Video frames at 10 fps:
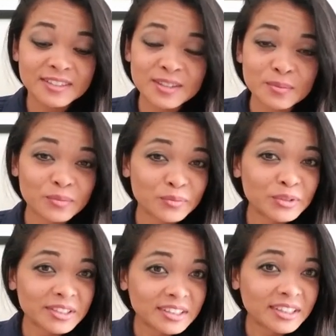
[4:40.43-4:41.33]
some
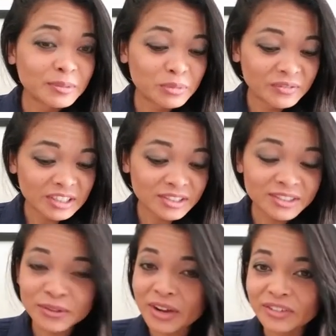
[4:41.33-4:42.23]
really
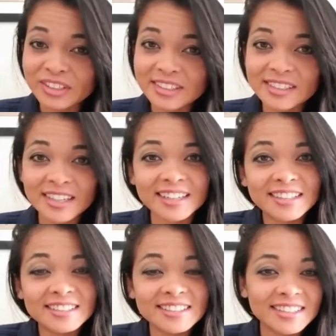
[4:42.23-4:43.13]
professional graphic
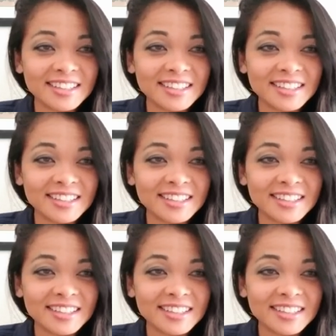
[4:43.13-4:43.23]
designs,